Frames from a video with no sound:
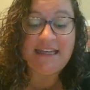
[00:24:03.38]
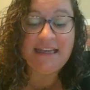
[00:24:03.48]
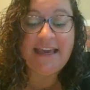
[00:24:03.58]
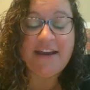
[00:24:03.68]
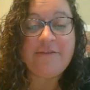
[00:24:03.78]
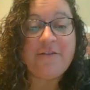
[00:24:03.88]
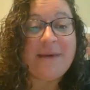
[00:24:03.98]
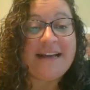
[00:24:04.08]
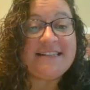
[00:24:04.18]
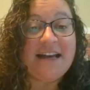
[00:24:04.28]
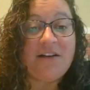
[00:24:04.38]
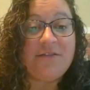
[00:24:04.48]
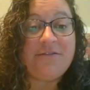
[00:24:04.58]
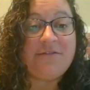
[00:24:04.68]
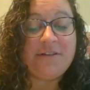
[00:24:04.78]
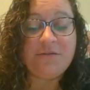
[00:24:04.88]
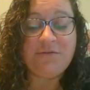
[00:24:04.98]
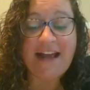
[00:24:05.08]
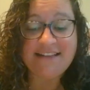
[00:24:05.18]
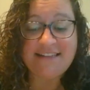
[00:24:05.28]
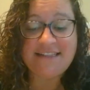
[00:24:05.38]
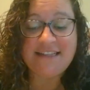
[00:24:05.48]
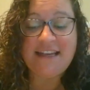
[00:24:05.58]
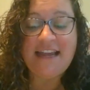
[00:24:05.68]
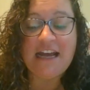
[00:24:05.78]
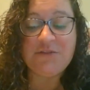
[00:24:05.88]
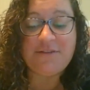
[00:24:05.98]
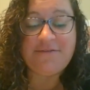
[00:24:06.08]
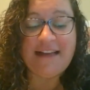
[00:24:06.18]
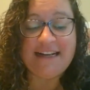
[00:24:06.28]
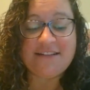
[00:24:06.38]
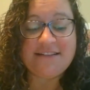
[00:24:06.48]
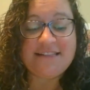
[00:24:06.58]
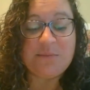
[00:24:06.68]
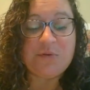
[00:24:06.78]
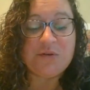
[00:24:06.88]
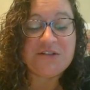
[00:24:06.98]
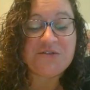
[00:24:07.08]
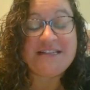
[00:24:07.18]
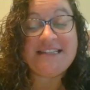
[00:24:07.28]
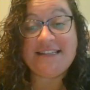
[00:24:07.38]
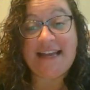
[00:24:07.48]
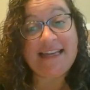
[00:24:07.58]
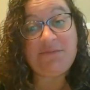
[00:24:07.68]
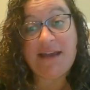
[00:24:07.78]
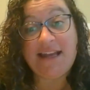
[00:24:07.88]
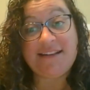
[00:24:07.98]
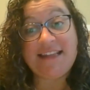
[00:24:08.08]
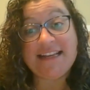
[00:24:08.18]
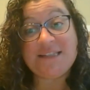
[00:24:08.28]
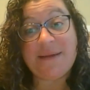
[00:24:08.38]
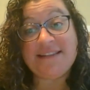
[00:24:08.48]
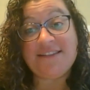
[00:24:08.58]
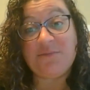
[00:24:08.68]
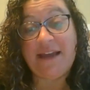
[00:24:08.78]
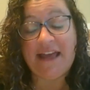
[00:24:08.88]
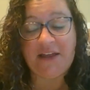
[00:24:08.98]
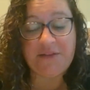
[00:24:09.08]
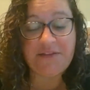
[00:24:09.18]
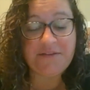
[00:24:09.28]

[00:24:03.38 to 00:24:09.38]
care for myself, rest, and reflect on some poor choices I had made at the expense of my health.